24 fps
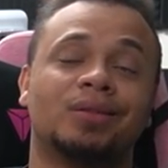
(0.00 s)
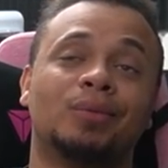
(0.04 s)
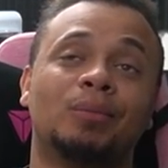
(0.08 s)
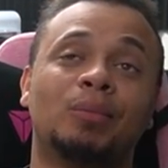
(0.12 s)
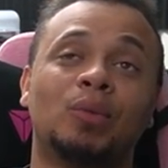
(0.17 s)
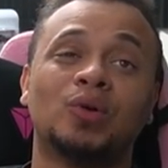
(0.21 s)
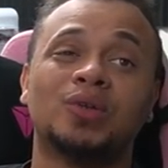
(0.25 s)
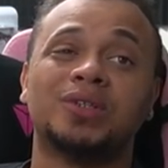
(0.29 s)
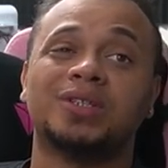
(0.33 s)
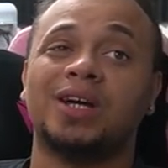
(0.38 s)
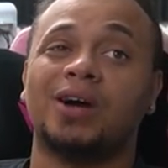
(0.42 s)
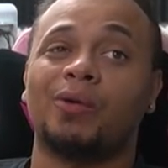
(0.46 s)
The
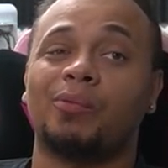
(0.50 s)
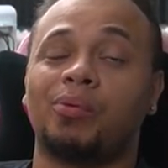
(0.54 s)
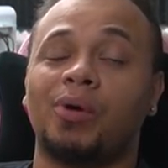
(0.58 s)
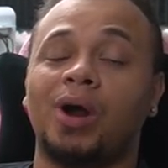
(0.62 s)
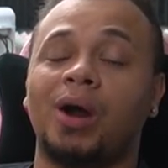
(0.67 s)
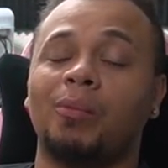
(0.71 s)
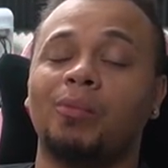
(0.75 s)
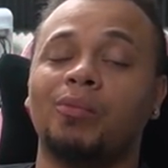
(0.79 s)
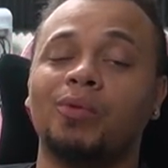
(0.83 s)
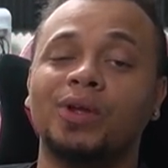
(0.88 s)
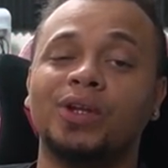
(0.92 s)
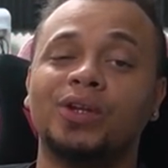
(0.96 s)
most I'll
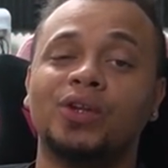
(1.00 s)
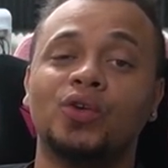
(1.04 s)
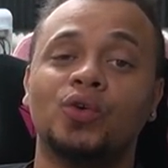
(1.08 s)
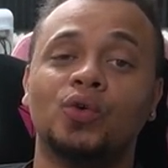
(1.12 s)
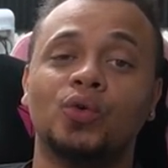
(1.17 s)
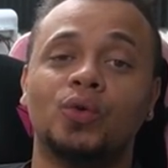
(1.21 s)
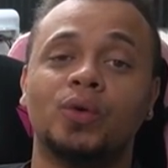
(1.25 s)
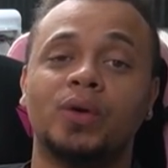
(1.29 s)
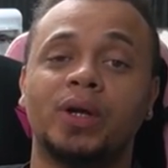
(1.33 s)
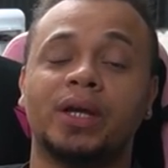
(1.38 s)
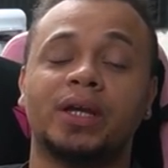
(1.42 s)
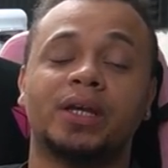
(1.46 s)
probably
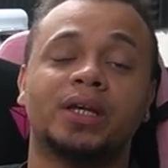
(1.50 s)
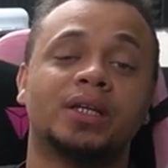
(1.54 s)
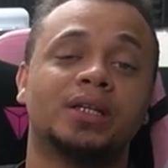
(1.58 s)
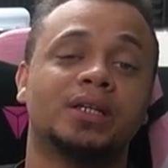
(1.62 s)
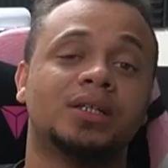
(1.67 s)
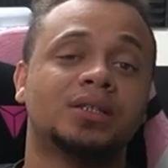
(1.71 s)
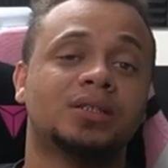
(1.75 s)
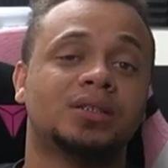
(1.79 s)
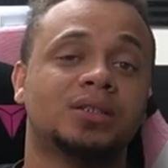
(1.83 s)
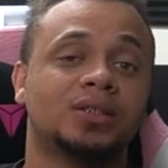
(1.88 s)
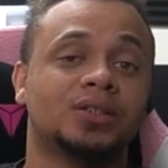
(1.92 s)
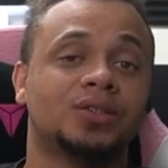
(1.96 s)
do
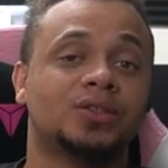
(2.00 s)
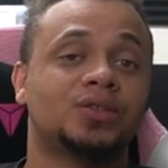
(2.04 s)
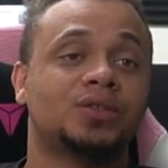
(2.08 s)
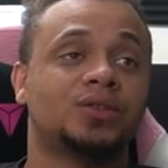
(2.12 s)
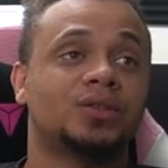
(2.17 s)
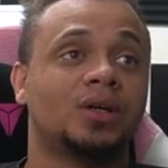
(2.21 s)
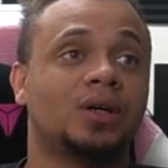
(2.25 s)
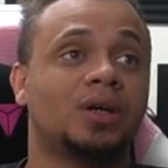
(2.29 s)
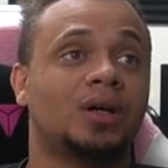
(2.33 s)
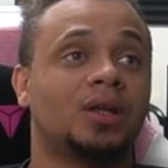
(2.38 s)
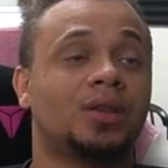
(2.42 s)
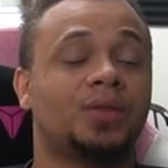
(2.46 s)

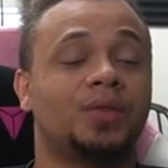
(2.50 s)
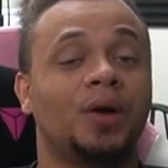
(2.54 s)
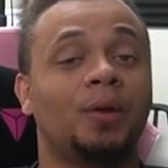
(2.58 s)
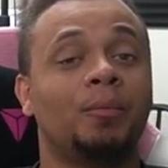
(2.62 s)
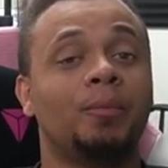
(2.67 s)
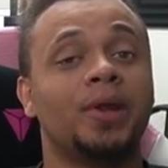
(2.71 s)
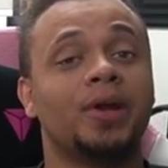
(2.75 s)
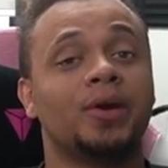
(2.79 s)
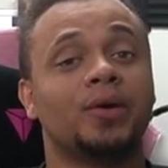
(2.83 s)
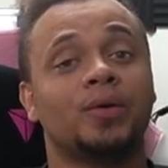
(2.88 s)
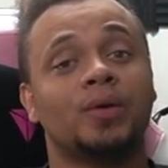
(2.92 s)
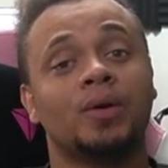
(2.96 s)
is a
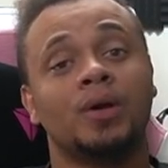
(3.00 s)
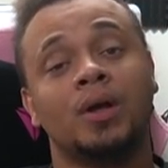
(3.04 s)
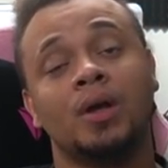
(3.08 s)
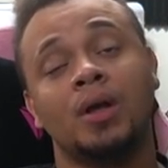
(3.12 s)
thumbnail.